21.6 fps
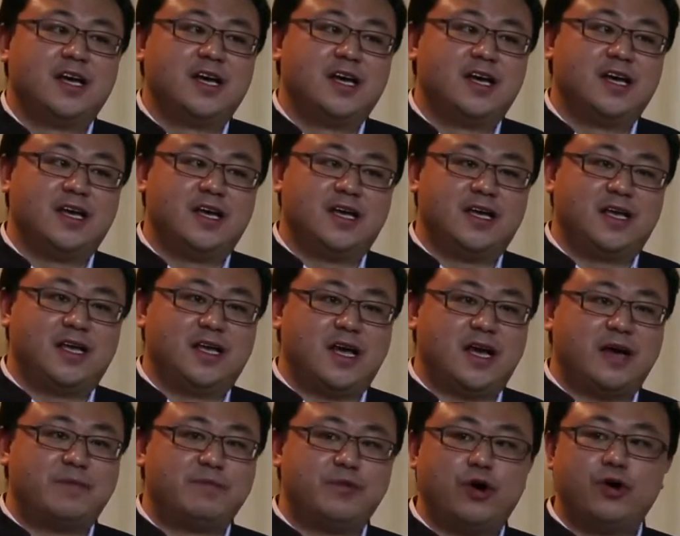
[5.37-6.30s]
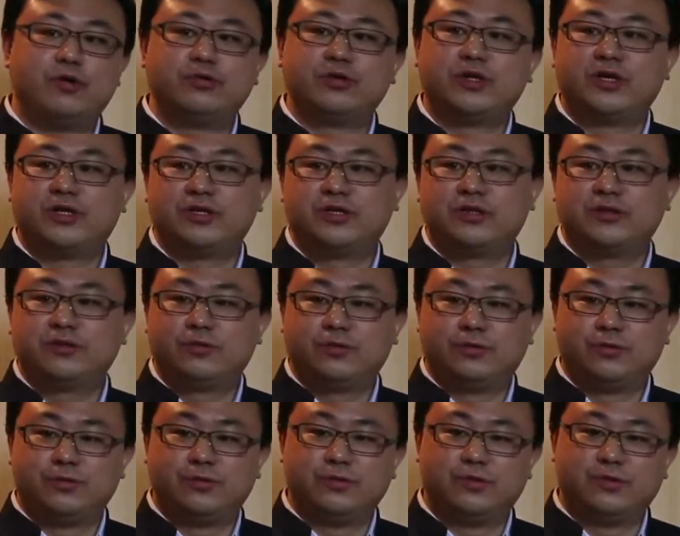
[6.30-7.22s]
I'm honored
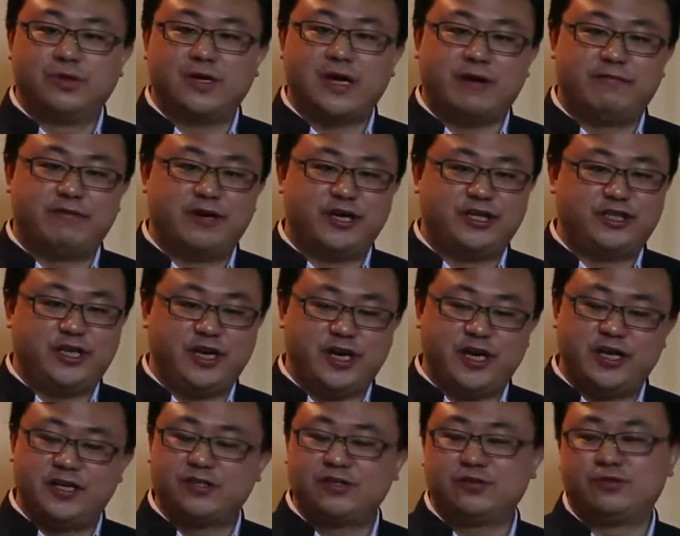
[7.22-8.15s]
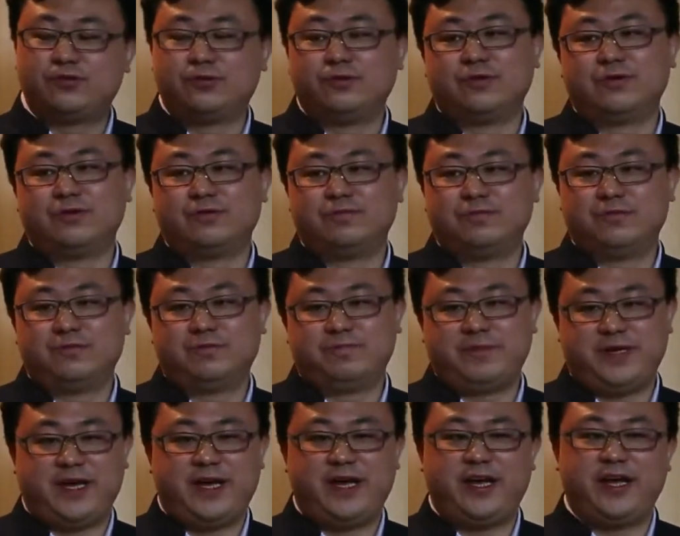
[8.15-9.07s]
to have a chance to
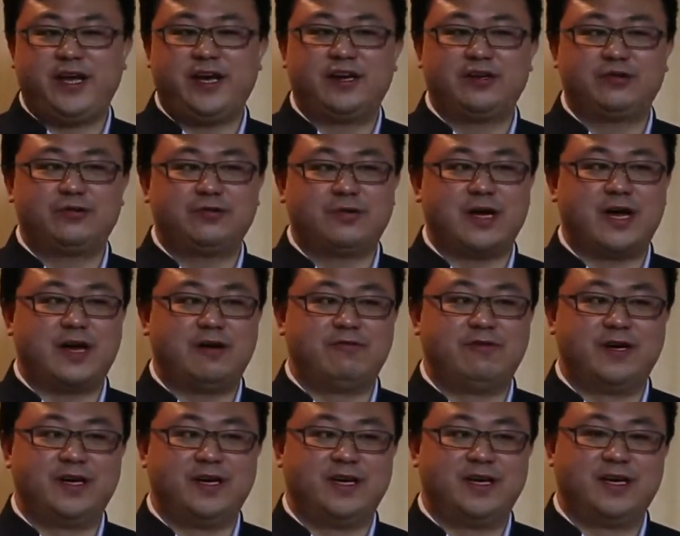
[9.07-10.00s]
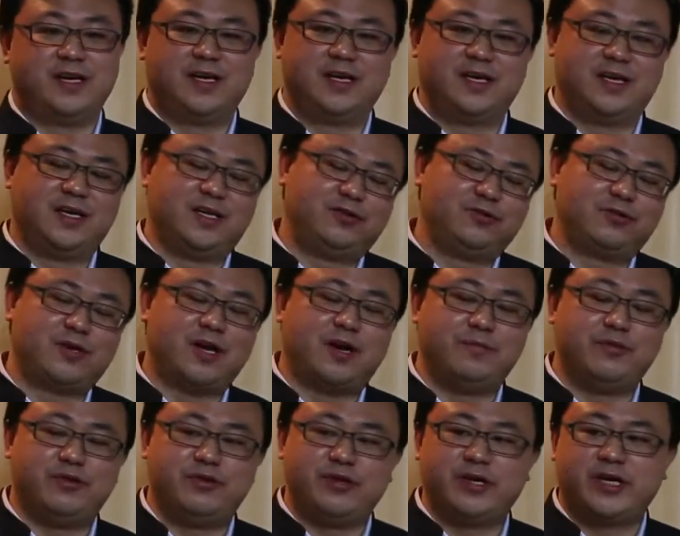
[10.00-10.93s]
be here to have to
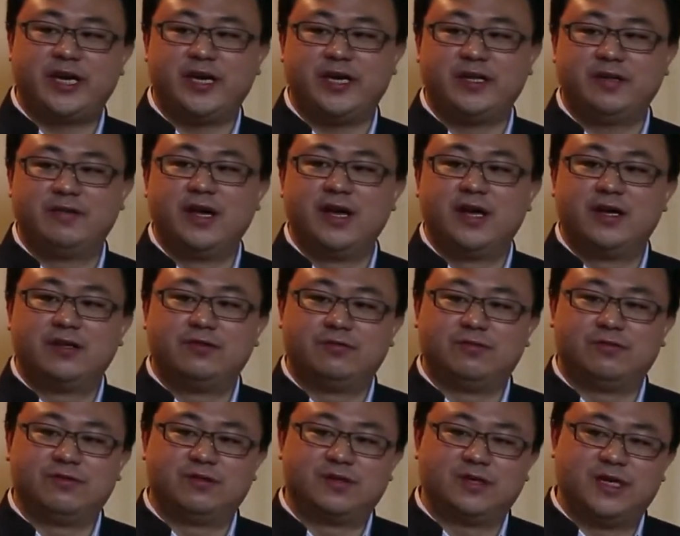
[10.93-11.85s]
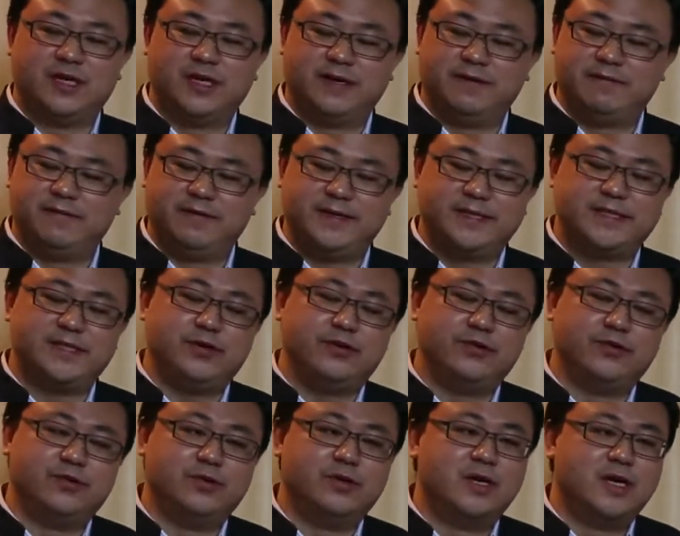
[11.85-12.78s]
communicate with
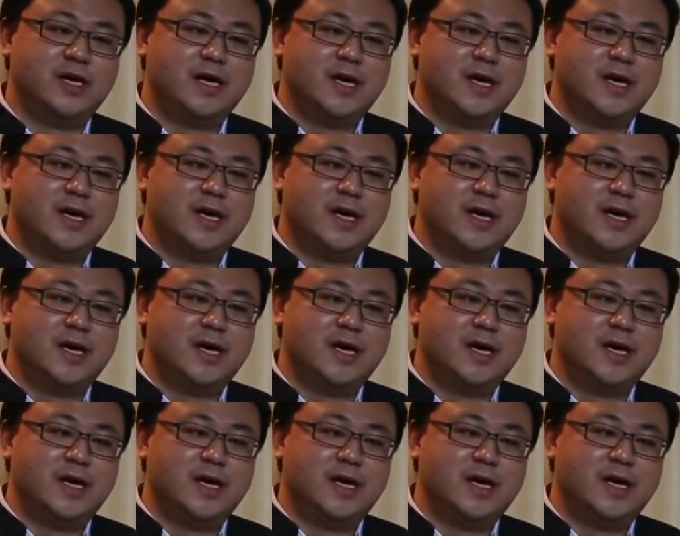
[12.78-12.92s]
you.